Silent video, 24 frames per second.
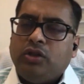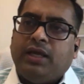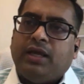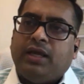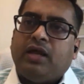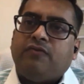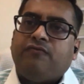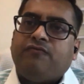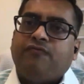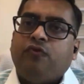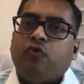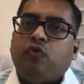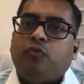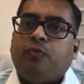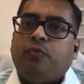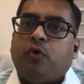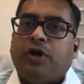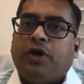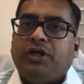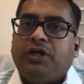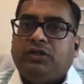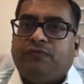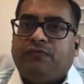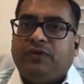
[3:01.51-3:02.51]
Now there are
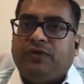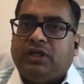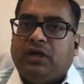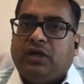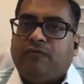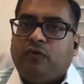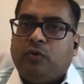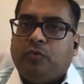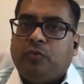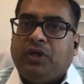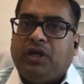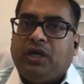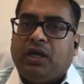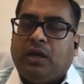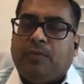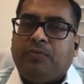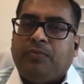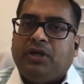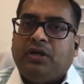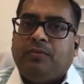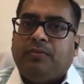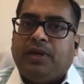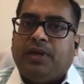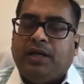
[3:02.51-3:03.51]
few points which have to
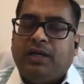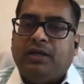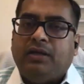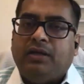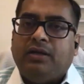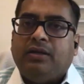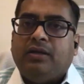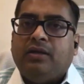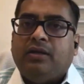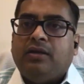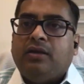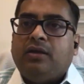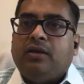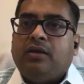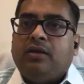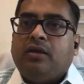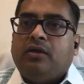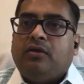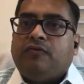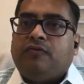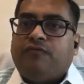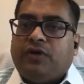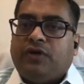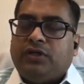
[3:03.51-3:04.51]
be kept in mind.
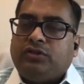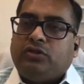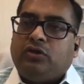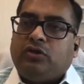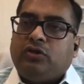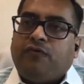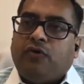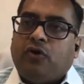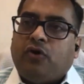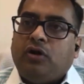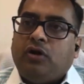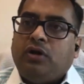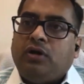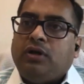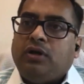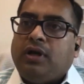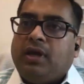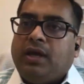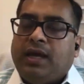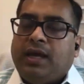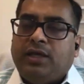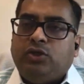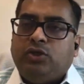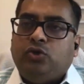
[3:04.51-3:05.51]
First of
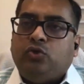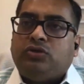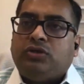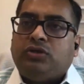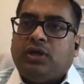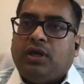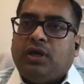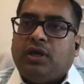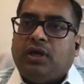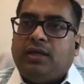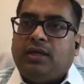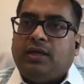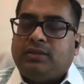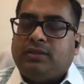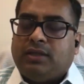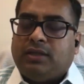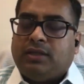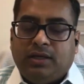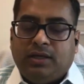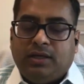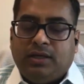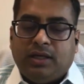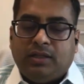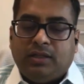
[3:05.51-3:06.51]
all,
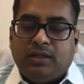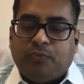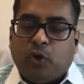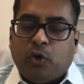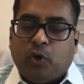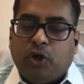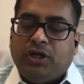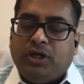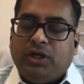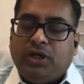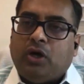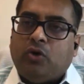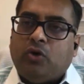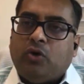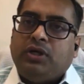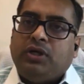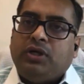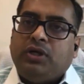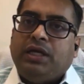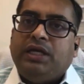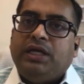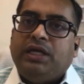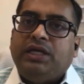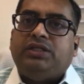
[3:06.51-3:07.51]
as Aniket pointed
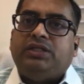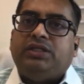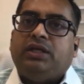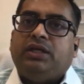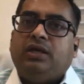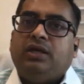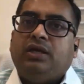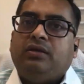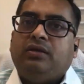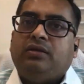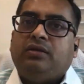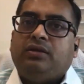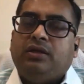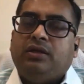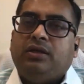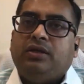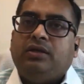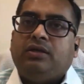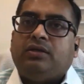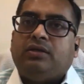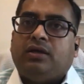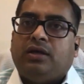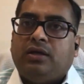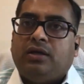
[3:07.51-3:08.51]
out, initially
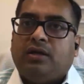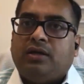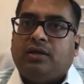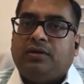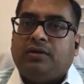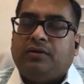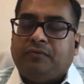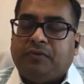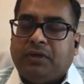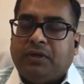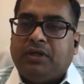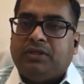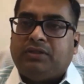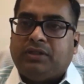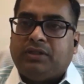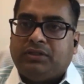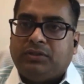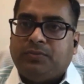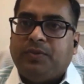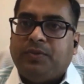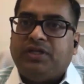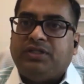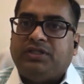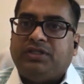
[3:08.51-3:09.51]
the
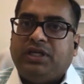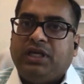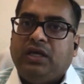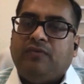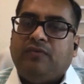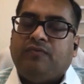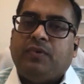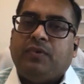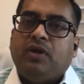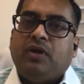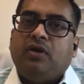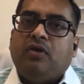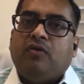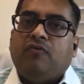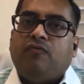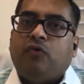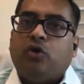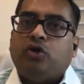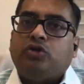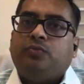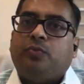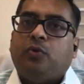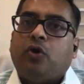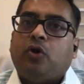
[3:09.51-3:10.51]
assessment scheme
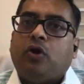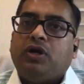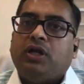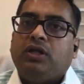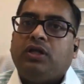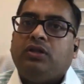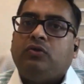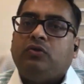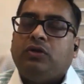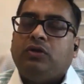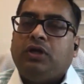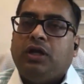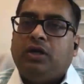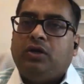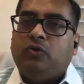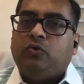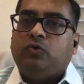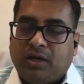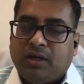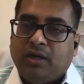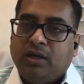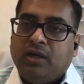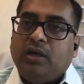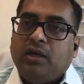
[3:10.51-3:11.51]
was brought into
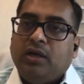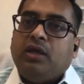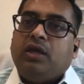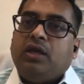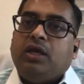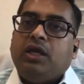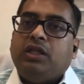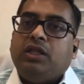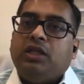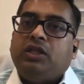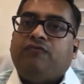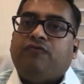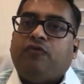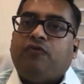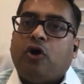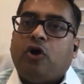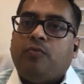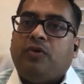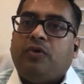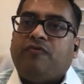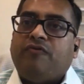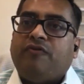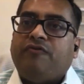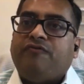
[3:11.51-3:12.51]
effect in the
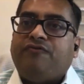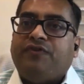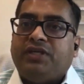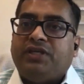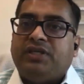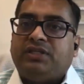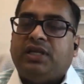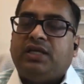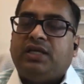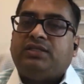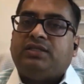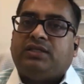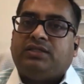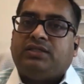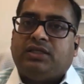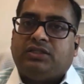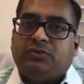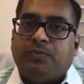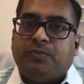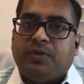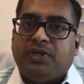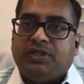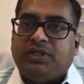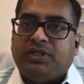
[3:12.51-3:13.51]
form of a faceless
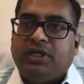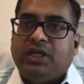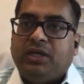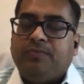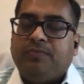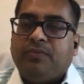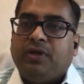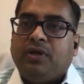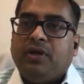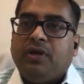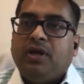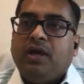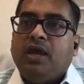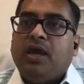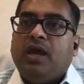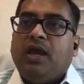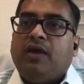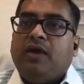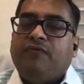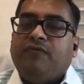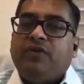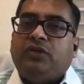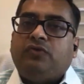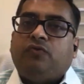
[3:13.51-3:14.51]
assessment scheme,
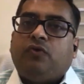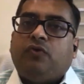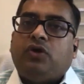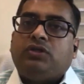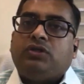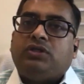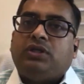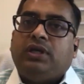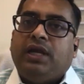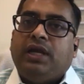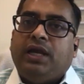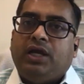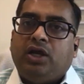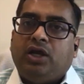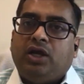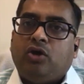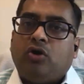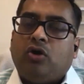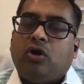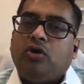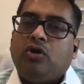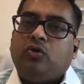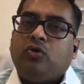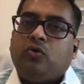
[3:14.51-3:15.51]
which was
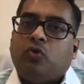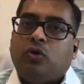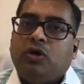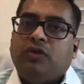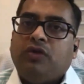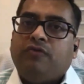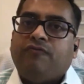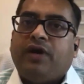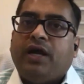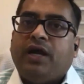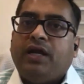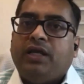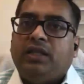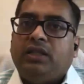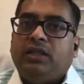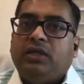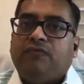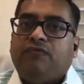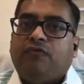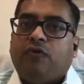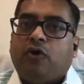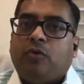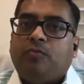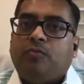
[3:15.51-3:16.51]
later on
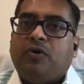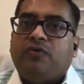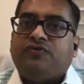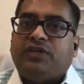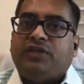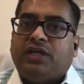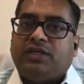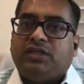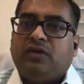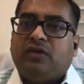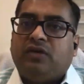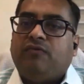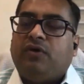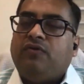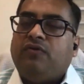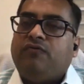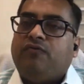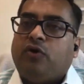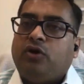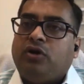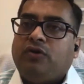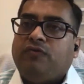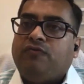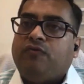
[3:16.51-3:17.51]
codified in the form of Section
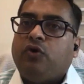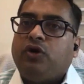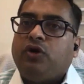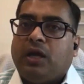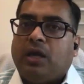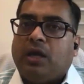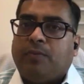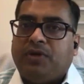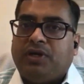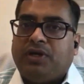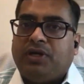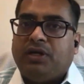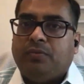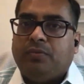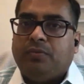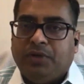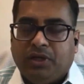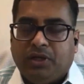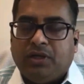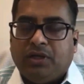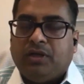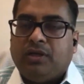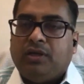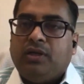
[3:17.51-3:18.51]
144
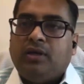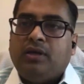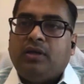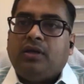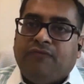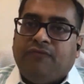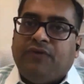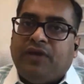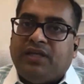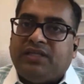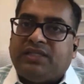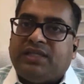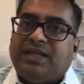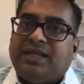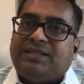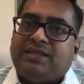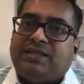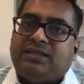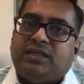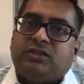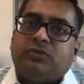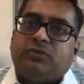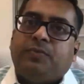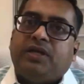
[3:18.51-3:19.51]
capital B. The
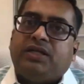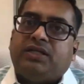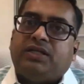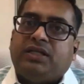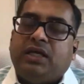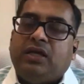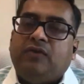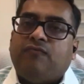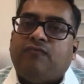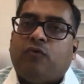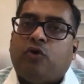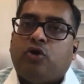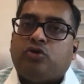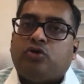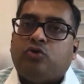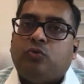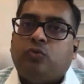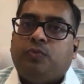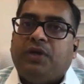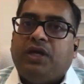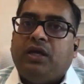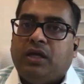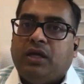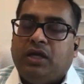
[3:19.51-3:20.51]
faceless assessment scheme
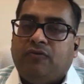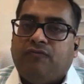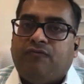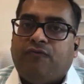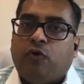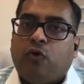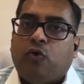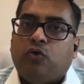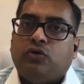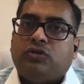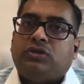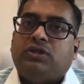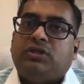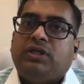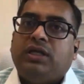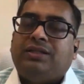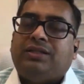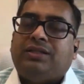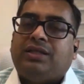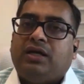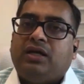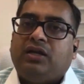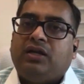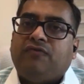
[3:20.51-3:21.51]
was in force
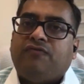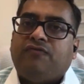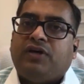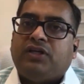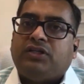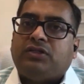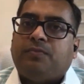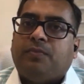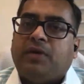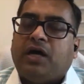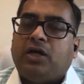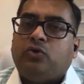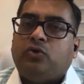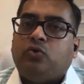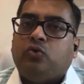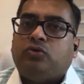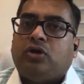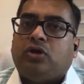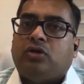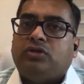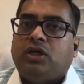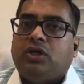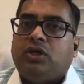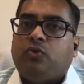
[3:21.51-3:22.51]
till 31st
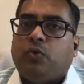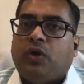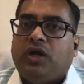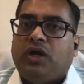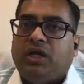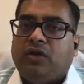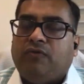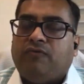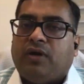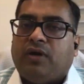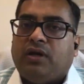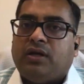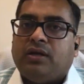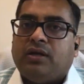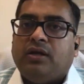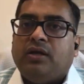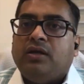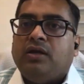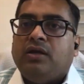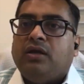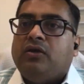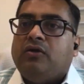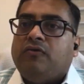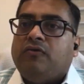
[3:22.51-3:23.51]
March 2021,
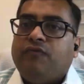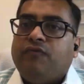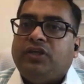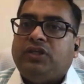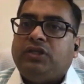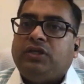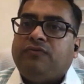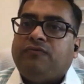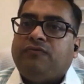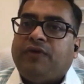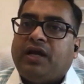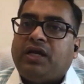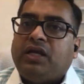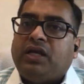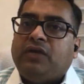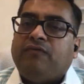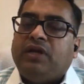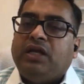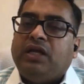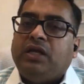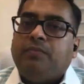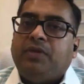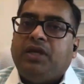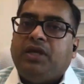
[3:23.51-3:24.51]
which
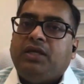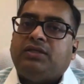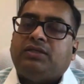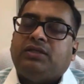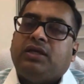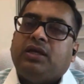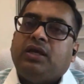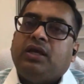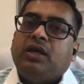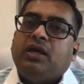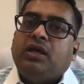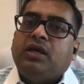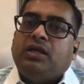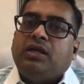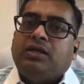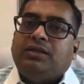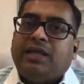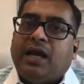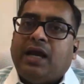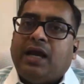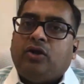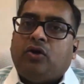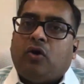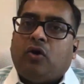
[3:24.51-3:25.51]
effectively means
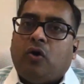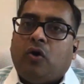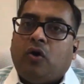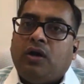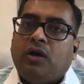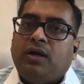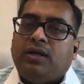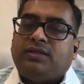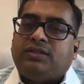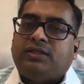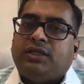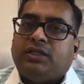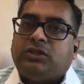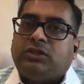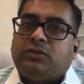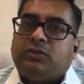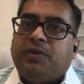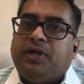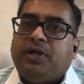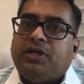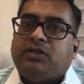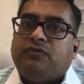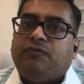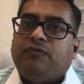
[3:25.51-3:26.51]
that all
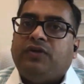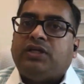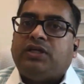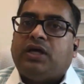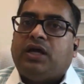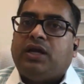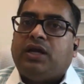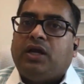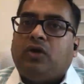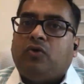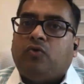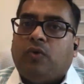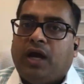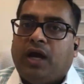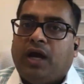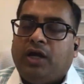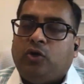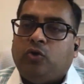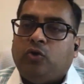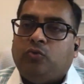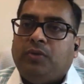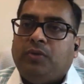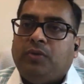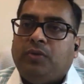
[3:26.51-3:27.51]
assessments which are
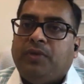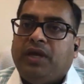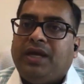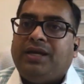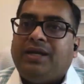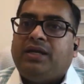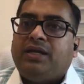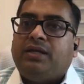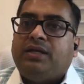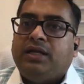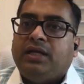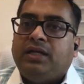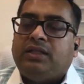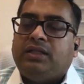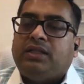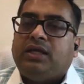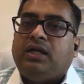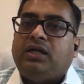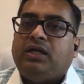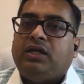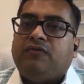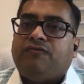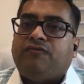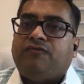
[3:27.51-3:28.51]
required to be made
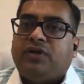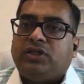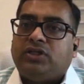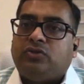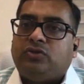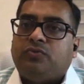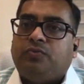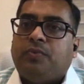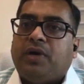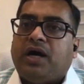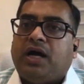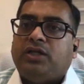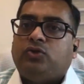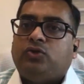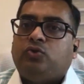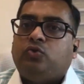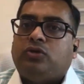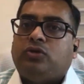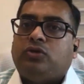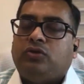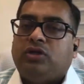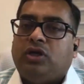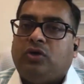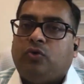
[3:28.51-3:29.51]
till 31st
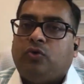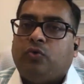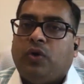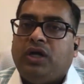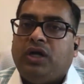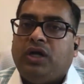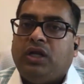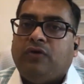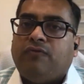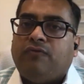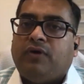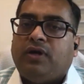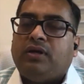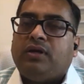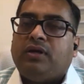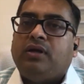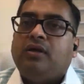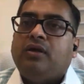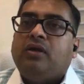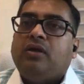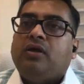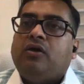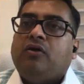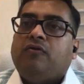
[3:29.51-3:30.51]
March
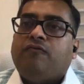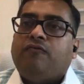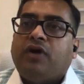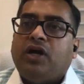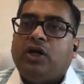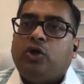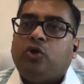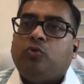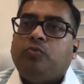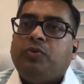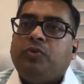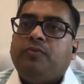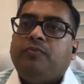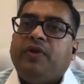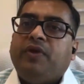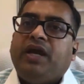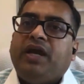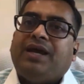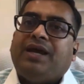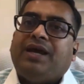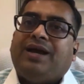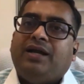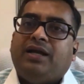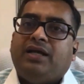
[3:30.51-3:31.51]
2021 were to be
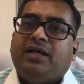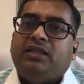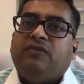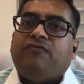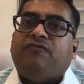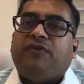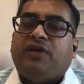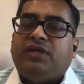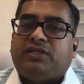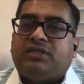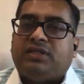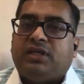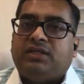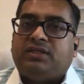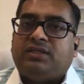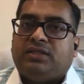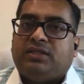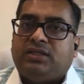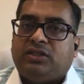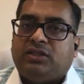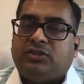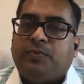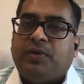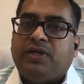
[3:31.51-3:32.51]
made under the
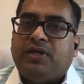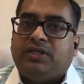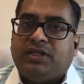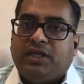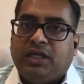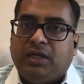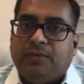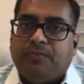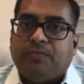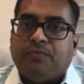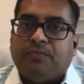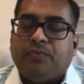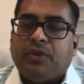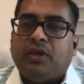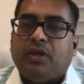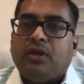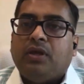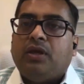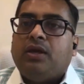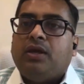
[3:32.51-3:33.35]
faceless assessment scheme.